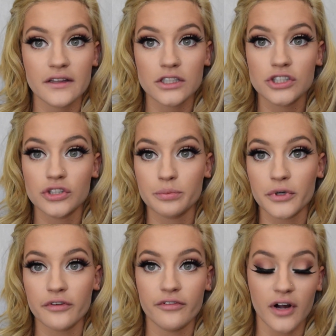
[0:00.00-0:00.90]
the
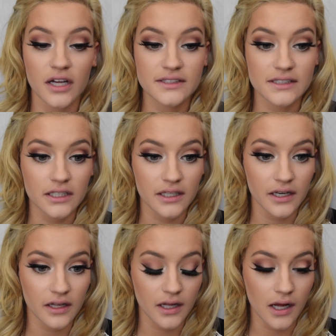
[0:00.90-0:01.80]
super
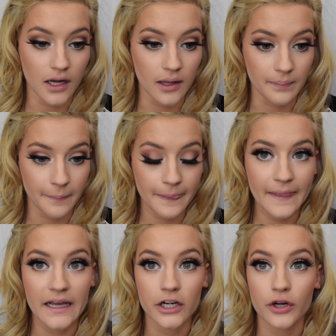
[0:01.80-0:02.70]
frosted
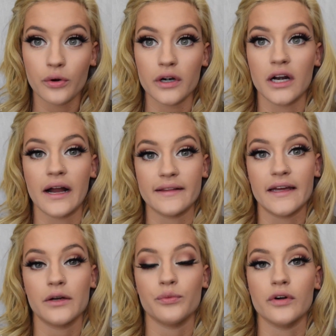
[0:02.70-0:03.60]
inner corner
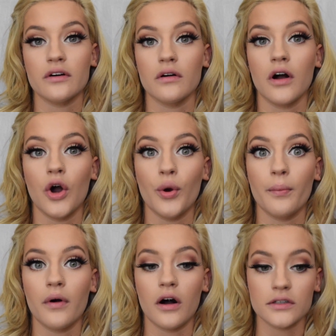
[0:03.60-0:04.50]
highlight will
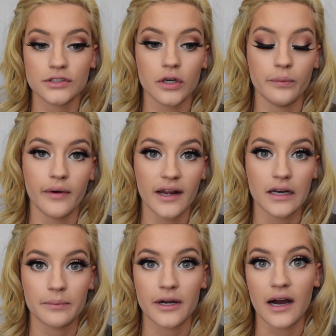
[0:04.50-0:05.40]
also
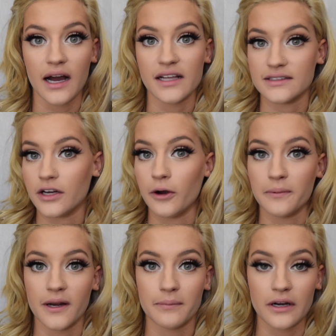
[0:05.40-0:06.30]
brighten up your eyes and
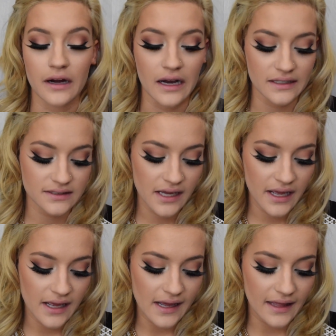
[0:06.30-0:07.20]
open up your eyes.
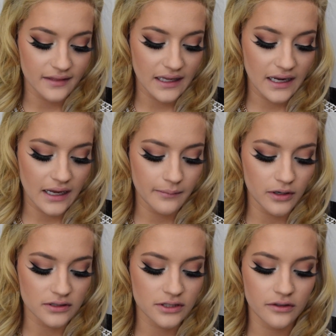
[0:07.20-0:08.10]
And then I'm
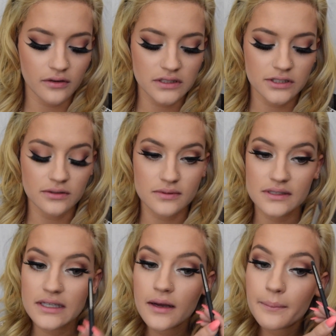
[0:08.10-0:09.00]
also going to
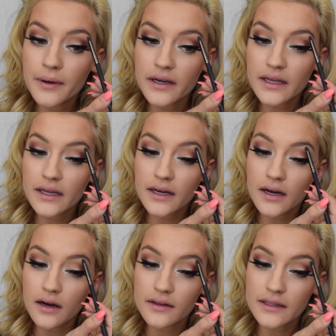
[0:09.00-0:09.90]
put it
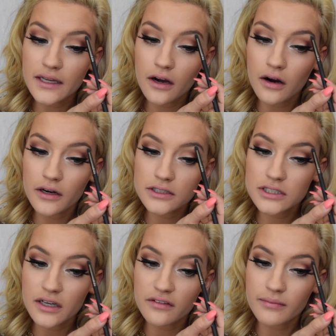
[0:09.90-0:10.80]
on the
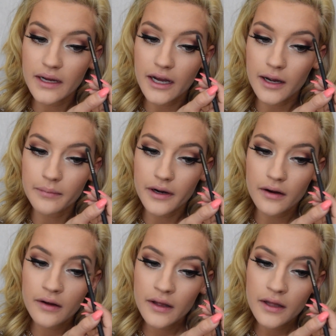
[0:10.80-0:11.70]
arch of my
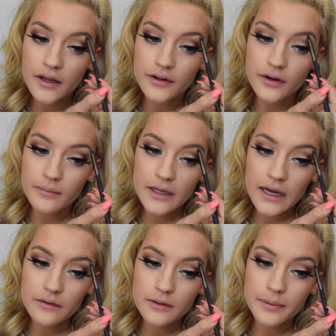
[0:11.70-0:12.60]
eyebrow. Normally
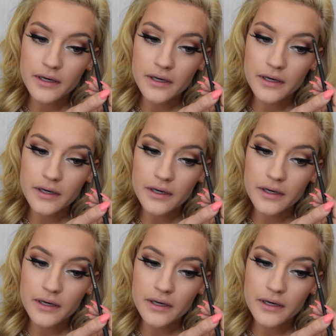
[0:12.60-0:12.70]
I would